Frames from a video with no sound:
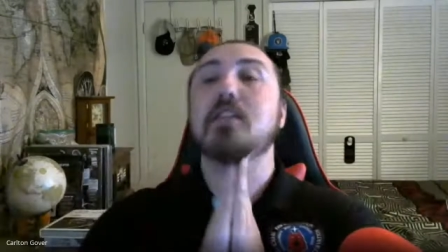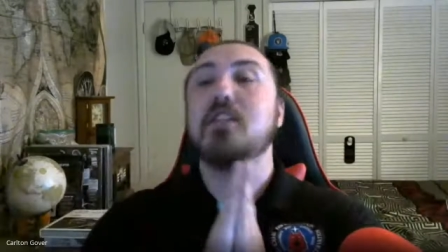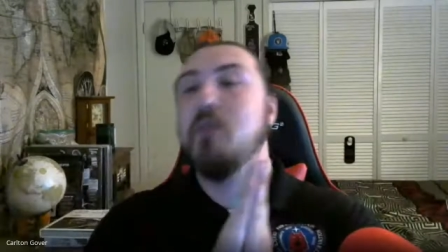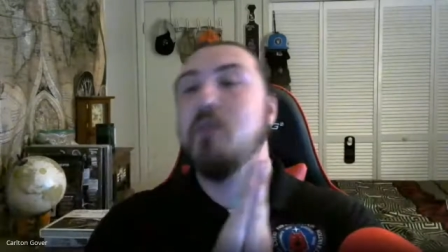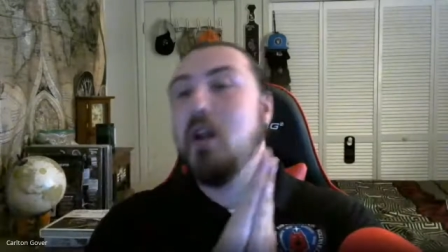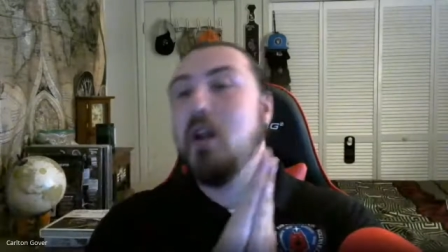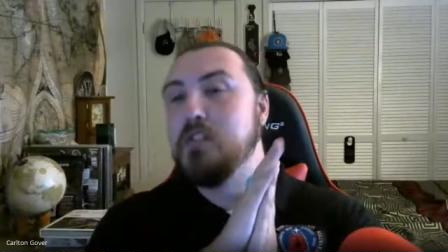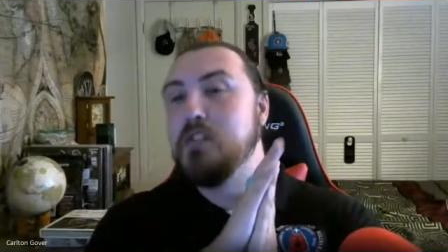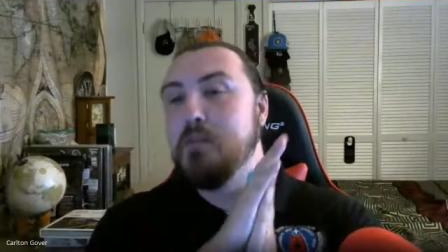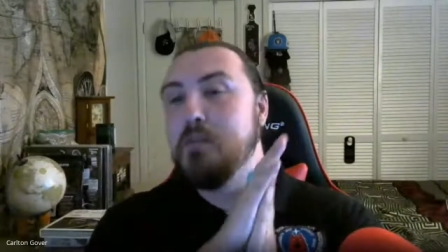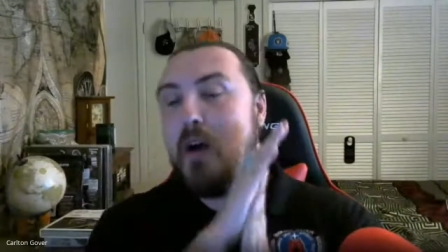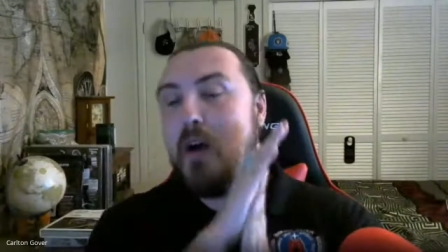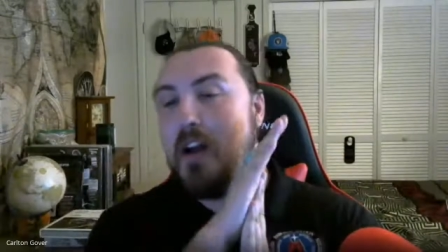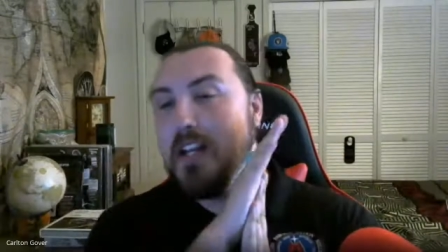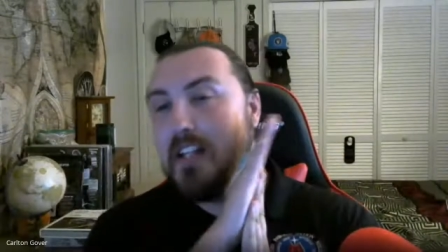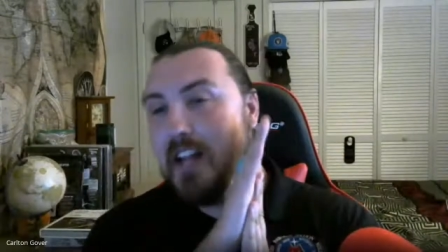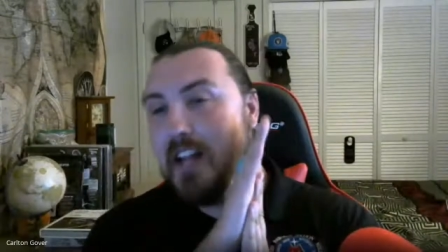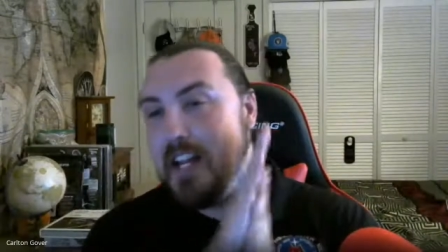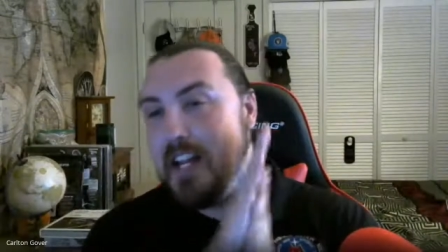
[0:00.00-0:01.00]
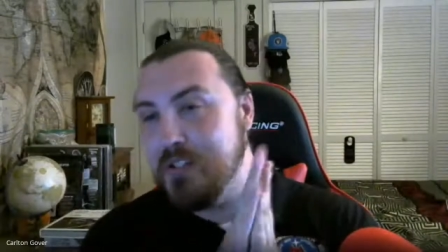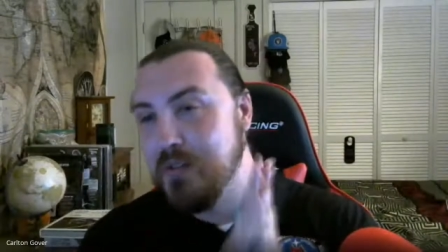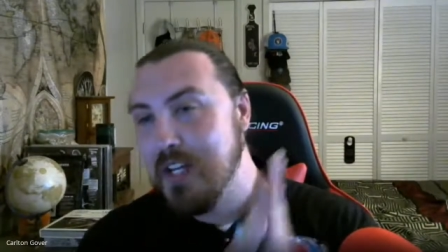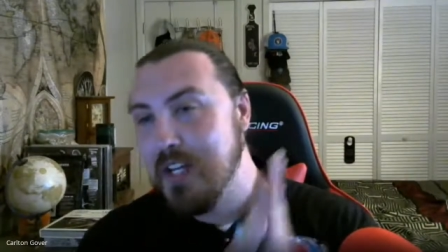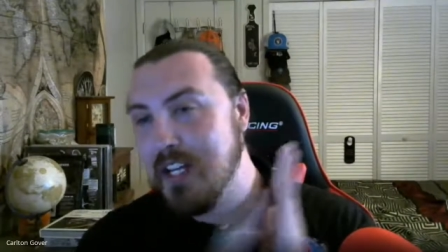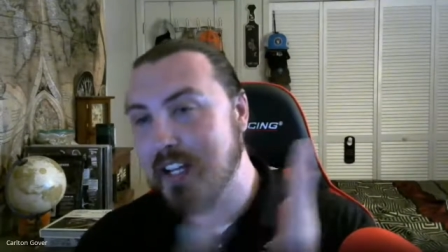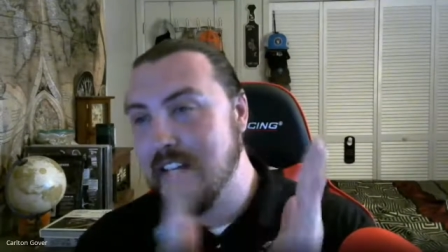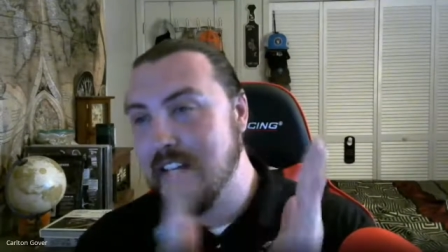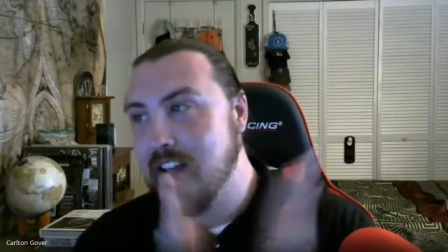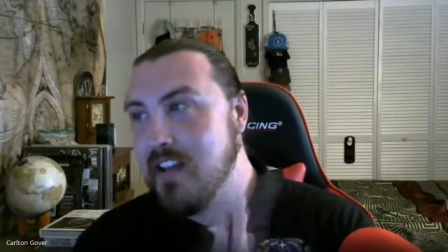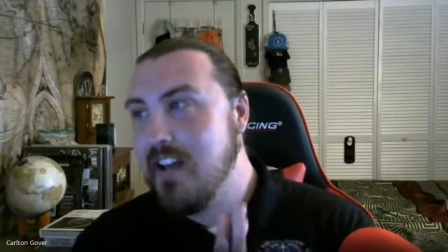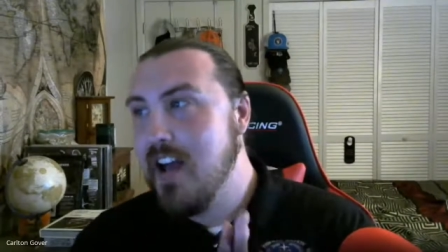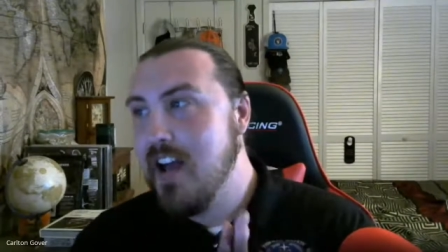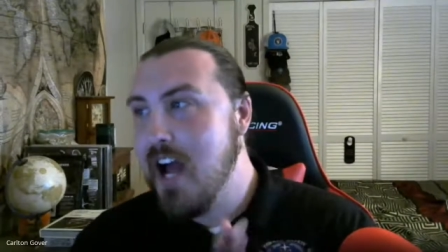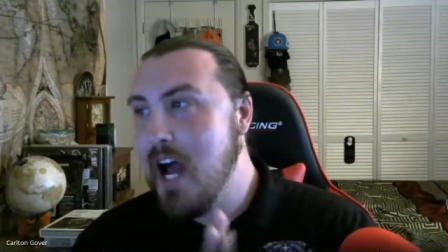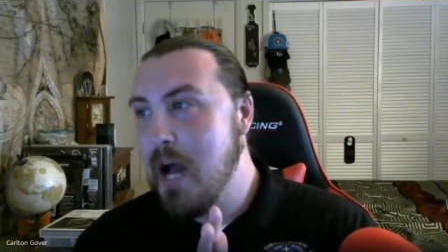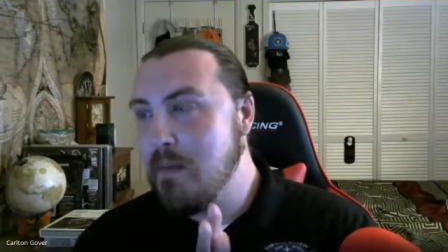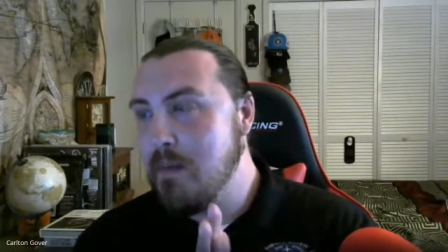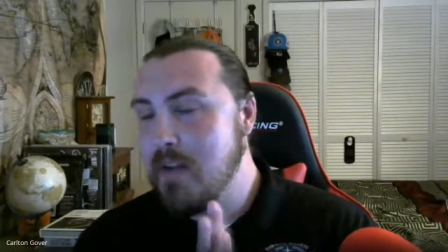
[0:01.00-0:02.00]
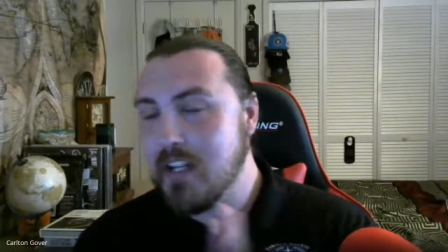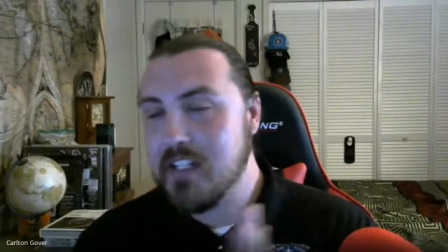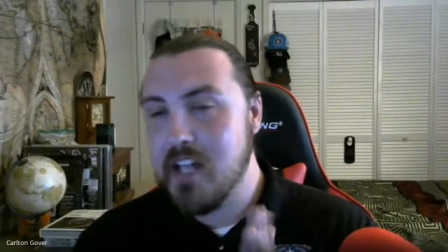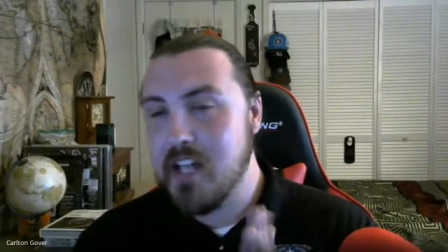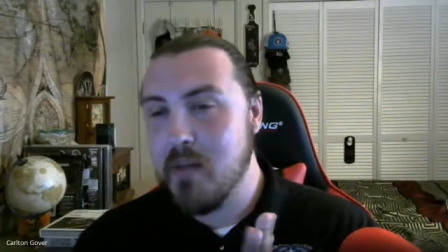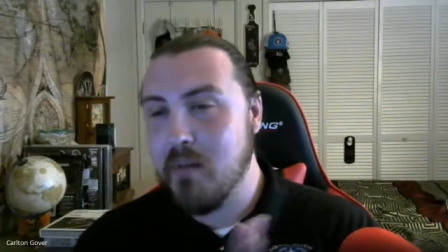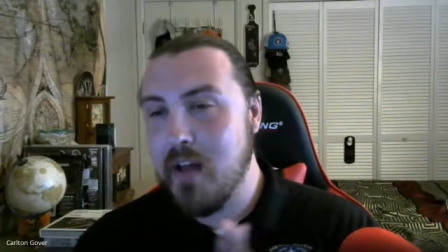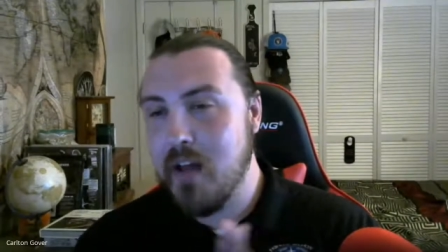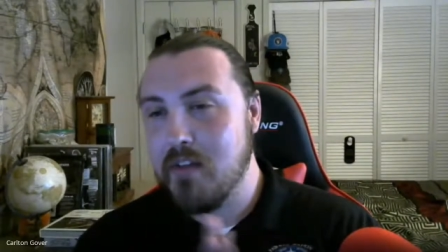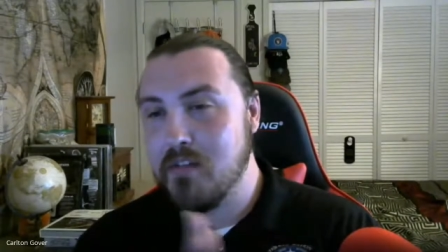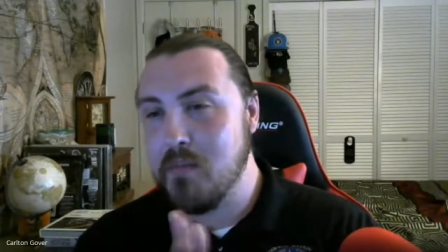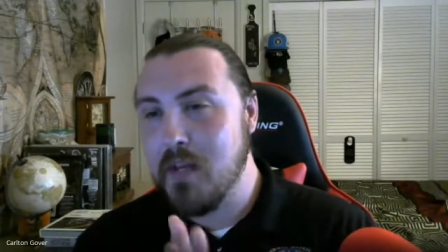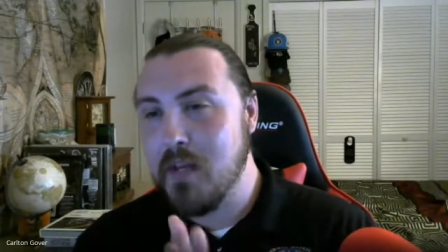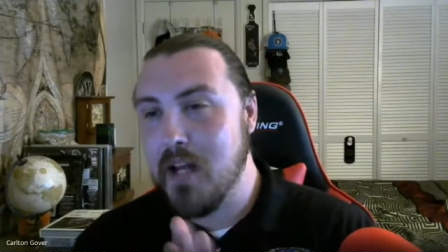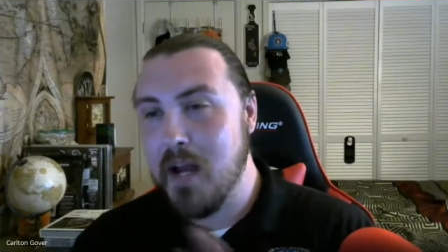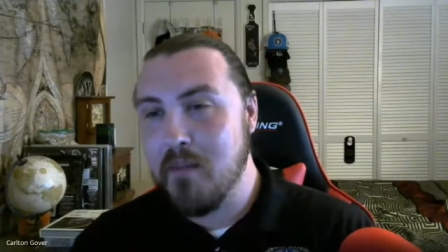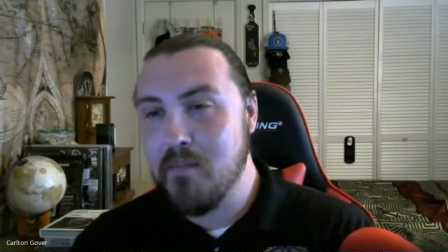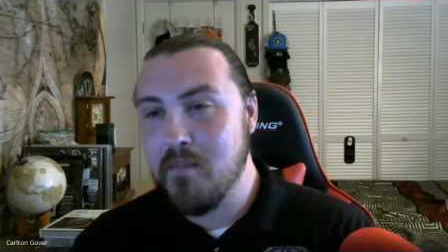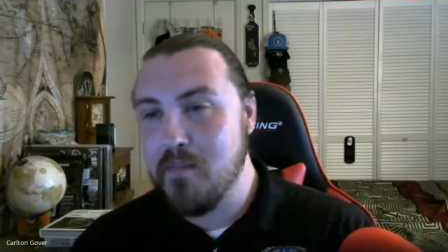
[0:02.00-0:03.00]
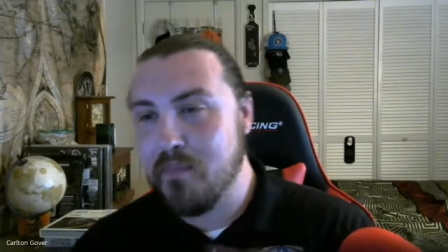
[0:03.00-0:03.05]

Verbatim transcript: you when I was in Pawnee last week. Um, next time we'll have to meet up.